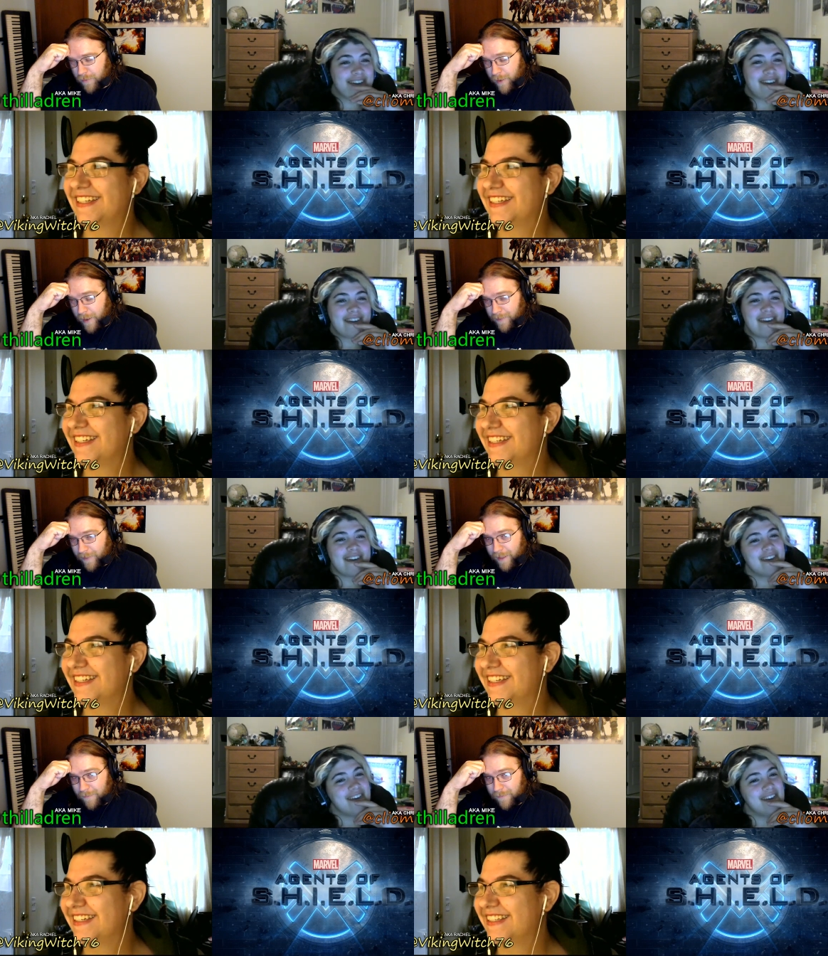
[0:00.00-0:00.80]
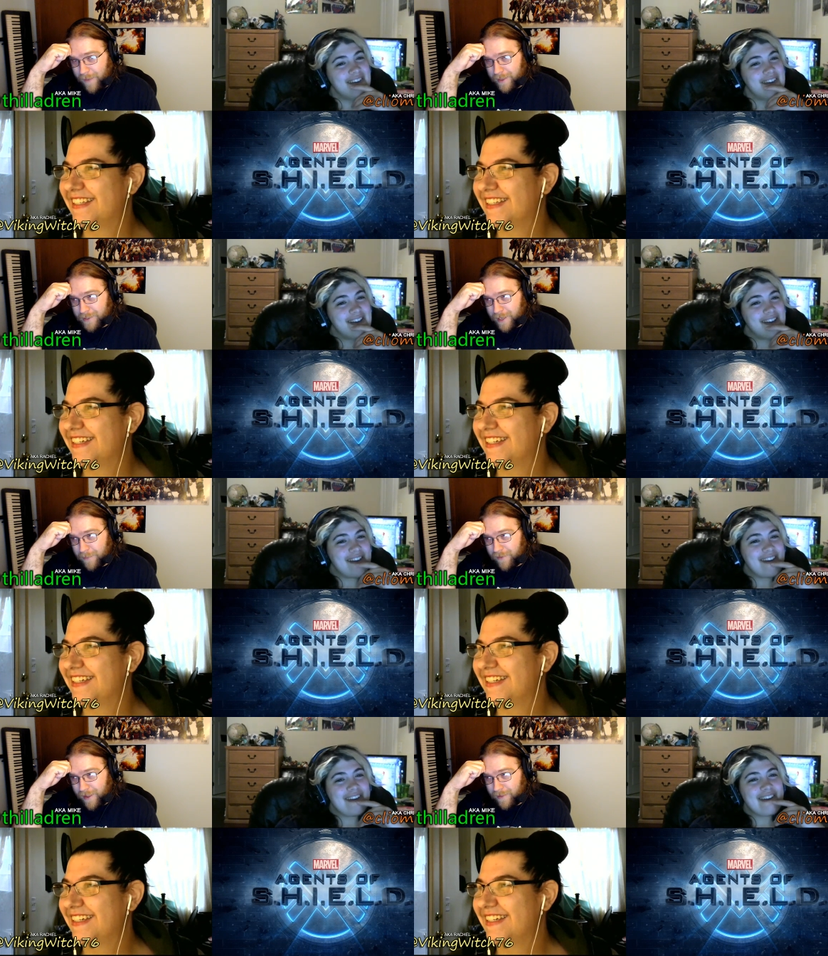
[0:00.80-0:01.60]
Speaker 1: the life at Jacob
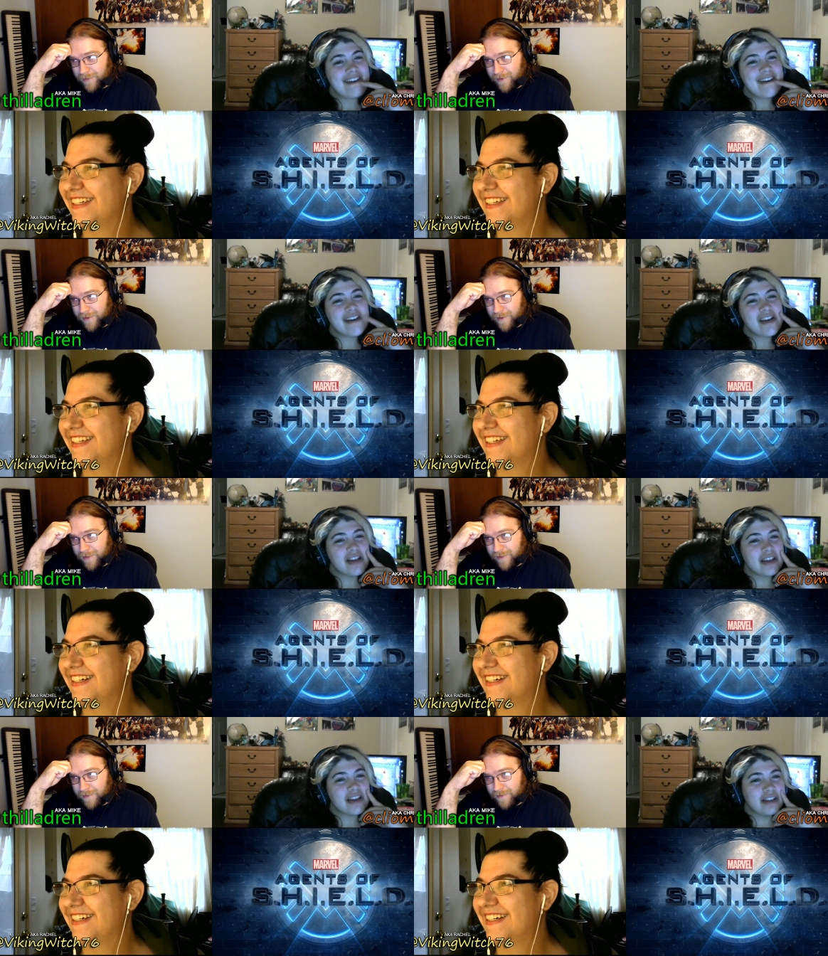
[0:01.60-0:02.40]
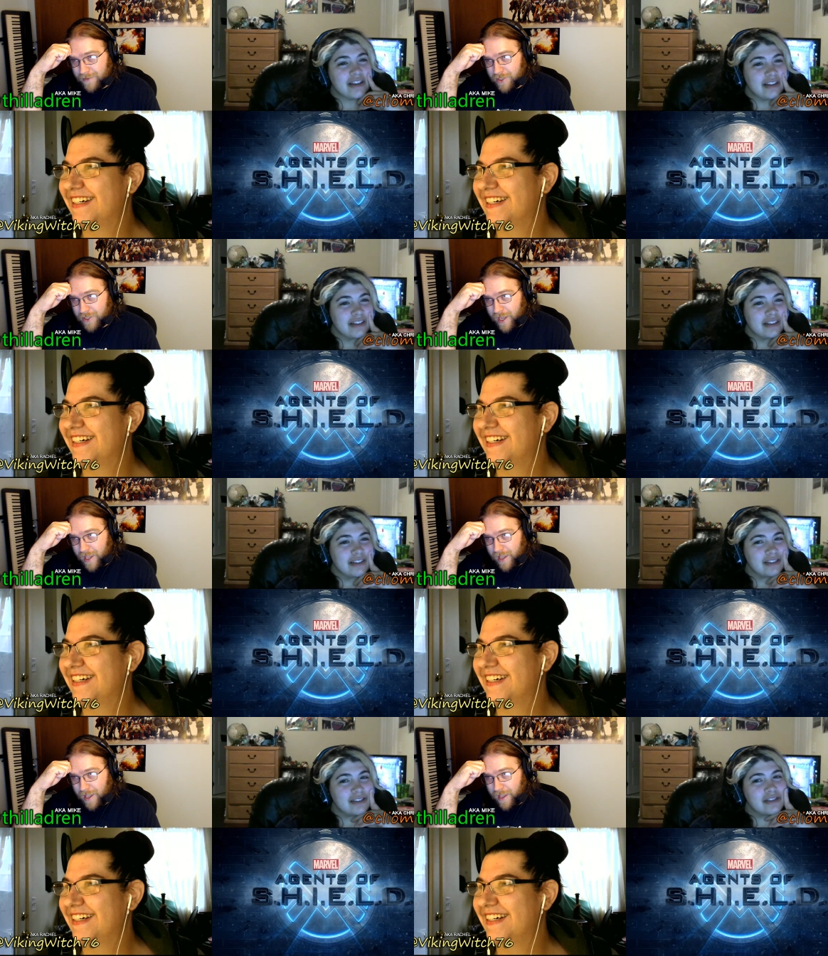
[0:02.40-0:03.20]
Salazar. That's J
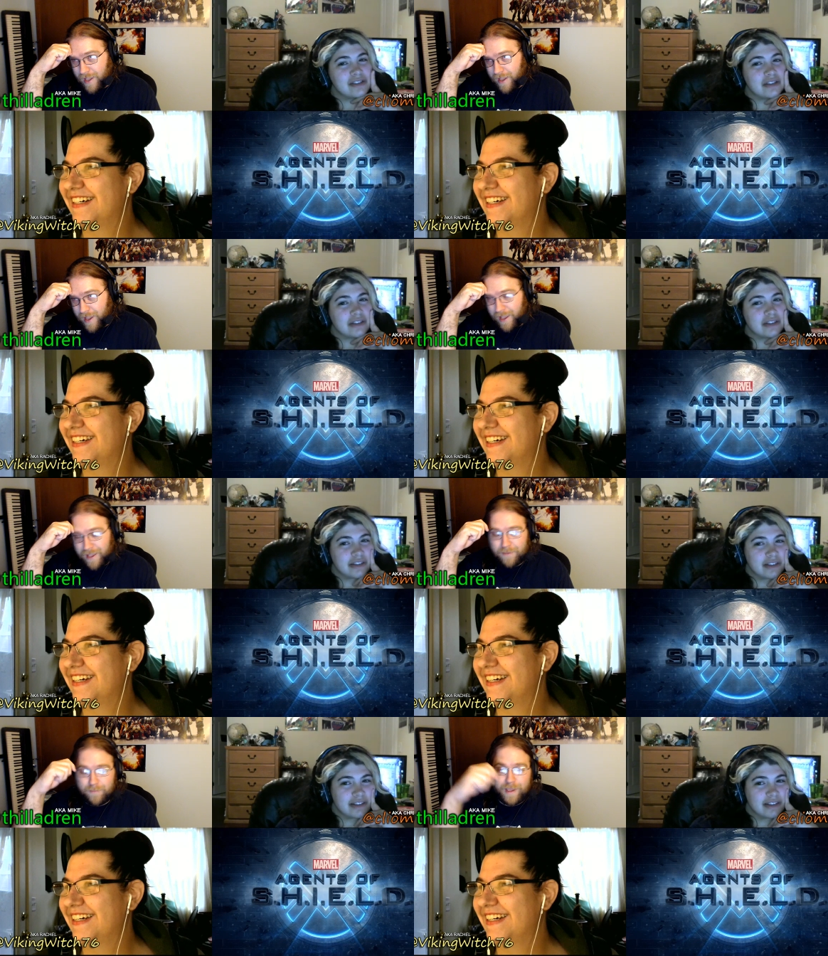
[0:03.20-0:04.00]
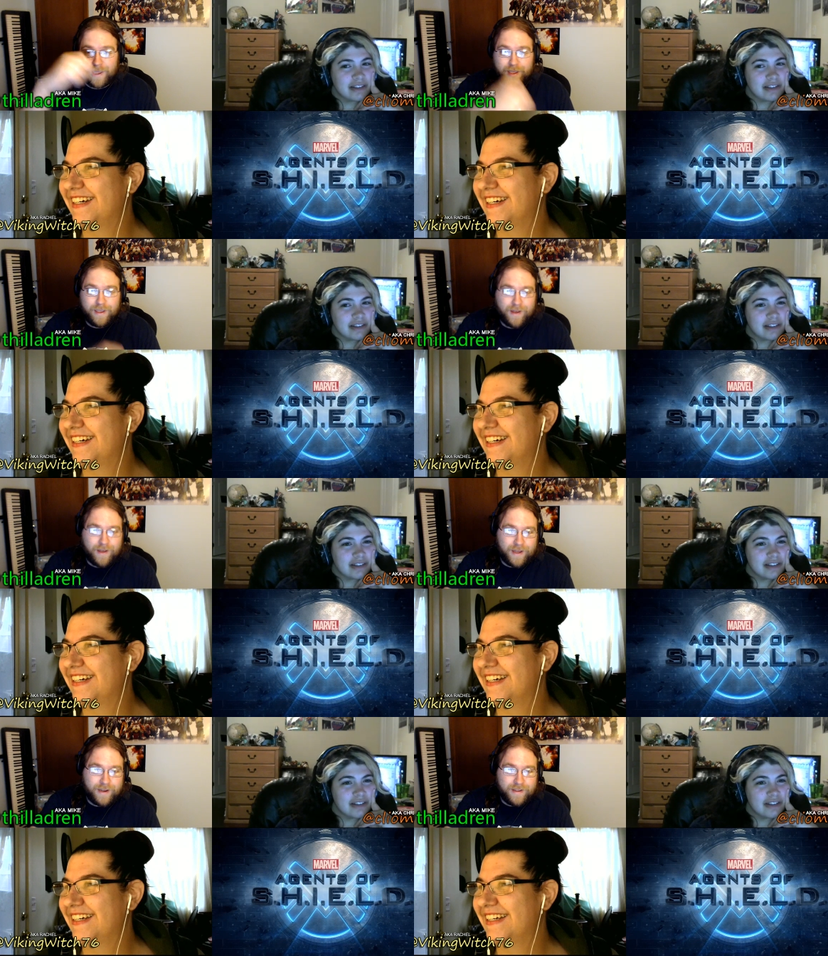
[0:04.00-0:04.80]
I my God.
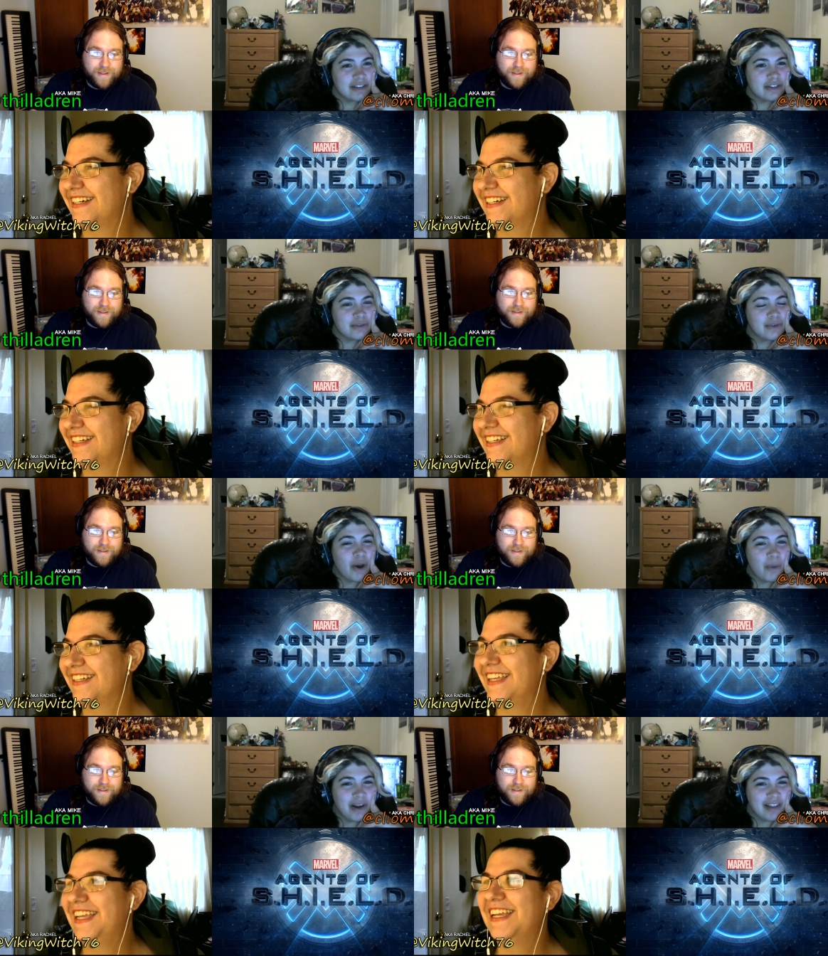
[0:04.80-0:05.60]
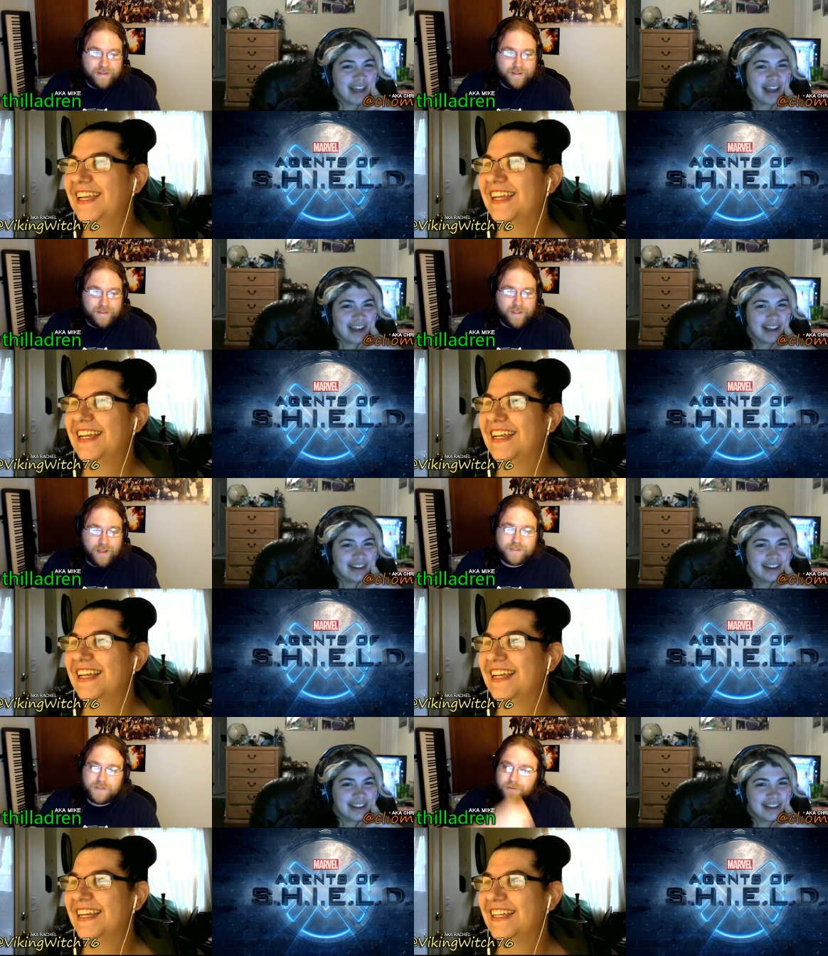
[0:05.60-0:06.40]
Speaker 2: To nowhere land. That's
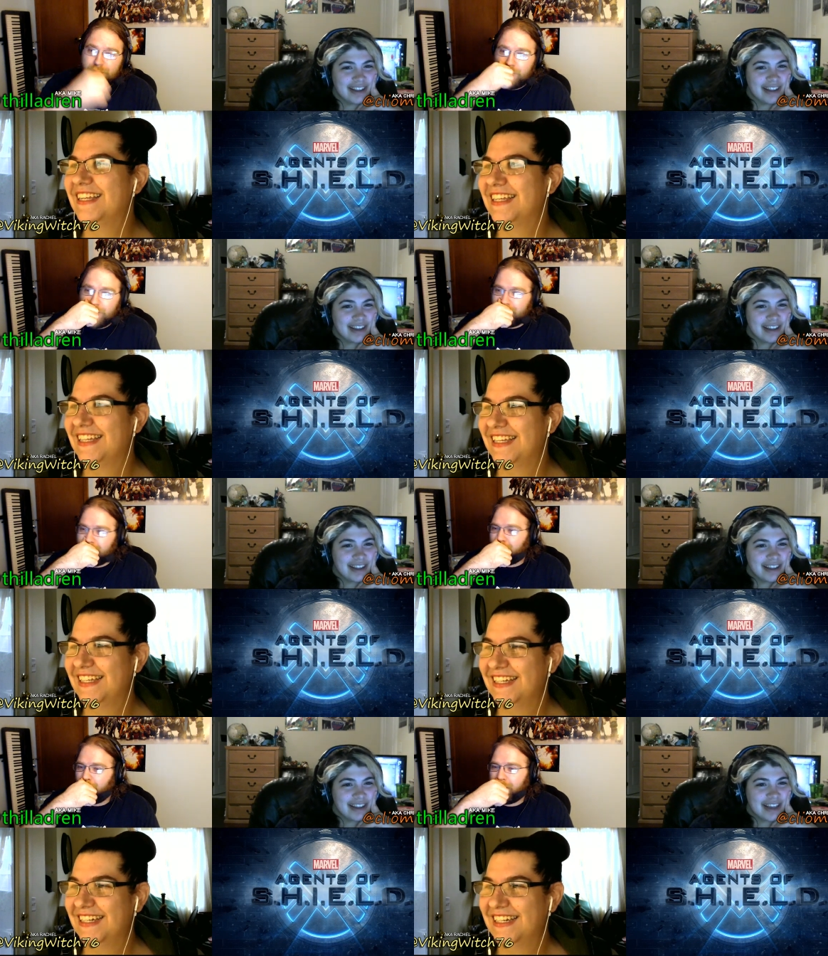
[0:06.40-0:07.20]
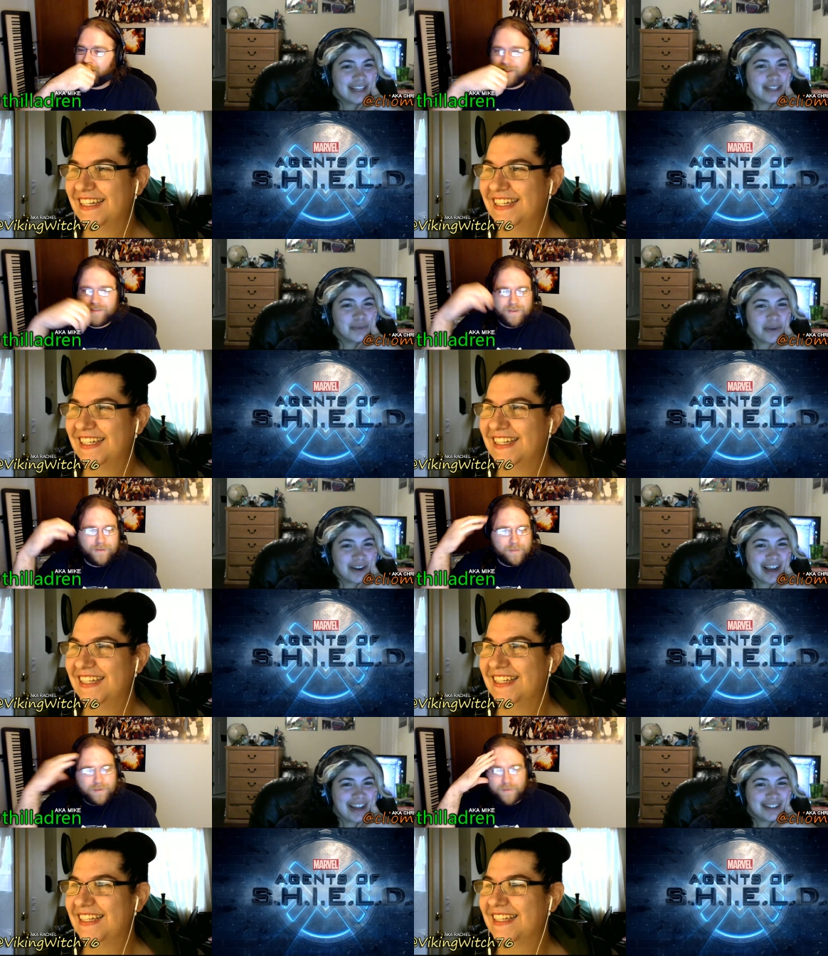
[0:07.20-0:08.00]
Speaker 1: no, to nowhere land. Oh my God. His Twitter
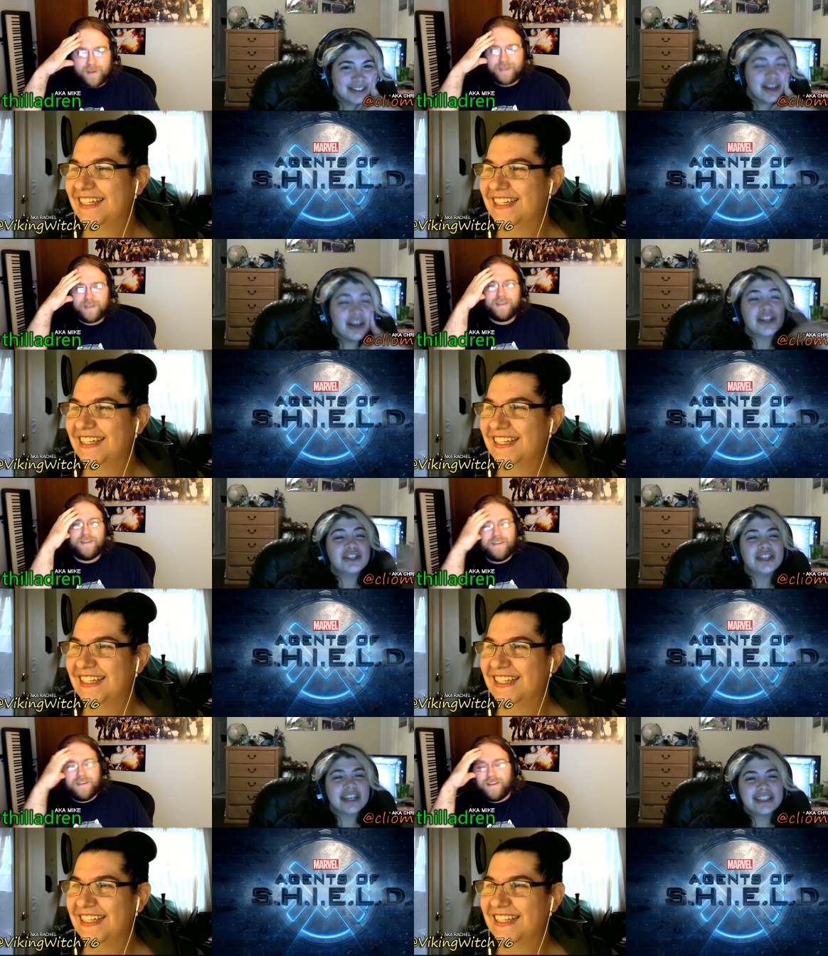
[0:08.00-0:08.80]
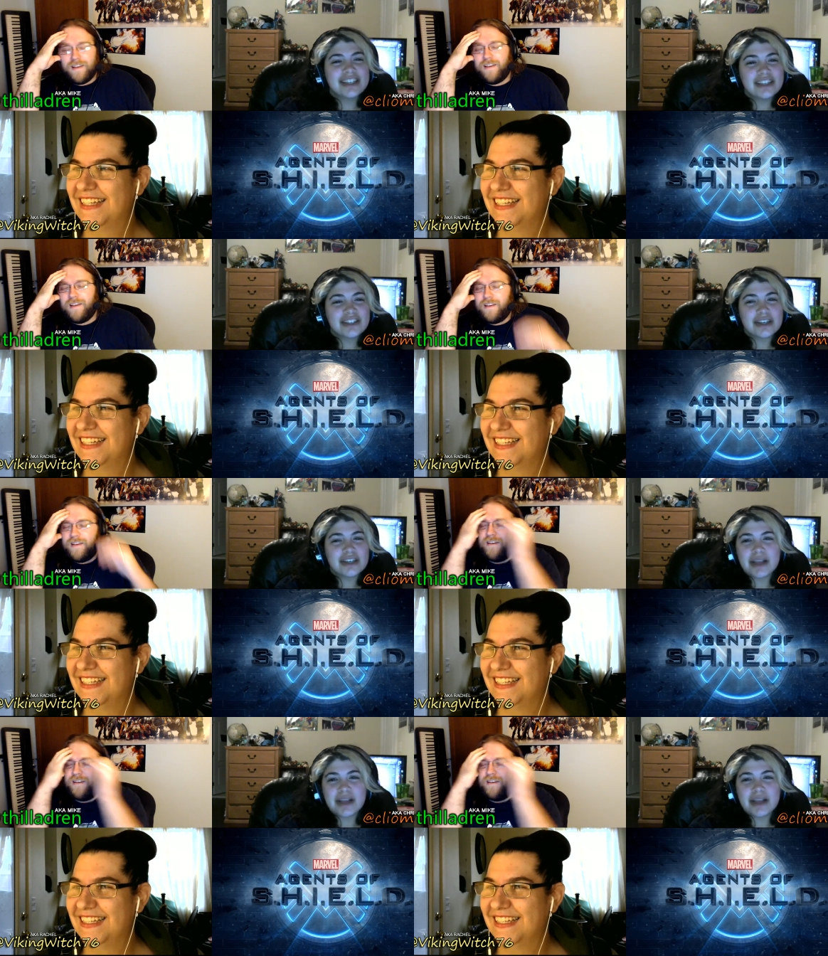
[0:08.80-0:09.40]
handle
Speaker 2: Jake Jacob